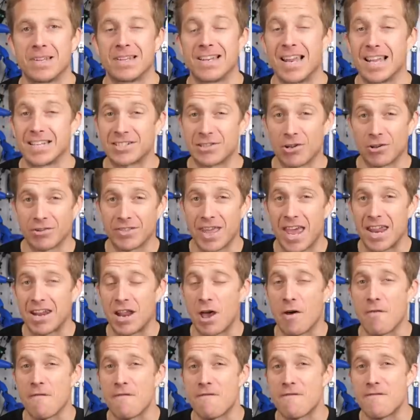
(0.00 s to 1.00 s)
Let's look then
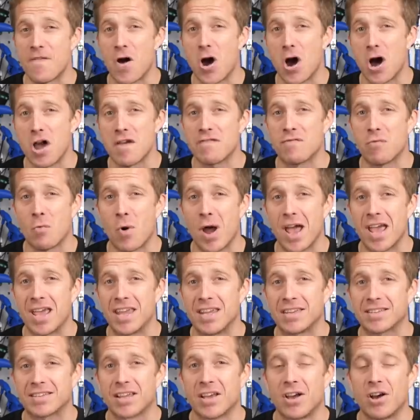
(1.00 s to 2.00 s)
at five
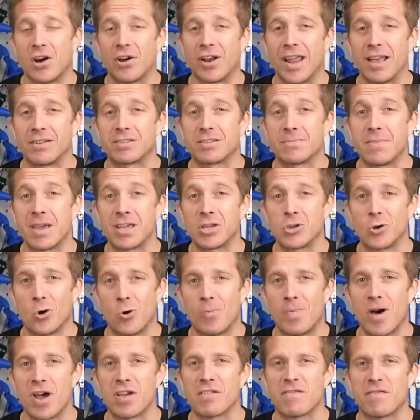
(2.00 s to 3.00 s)
ways on how to make
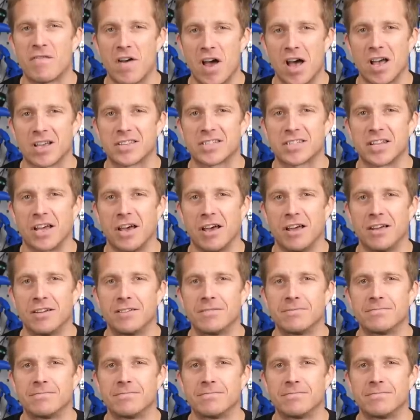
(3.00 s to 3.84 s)
your bike faster.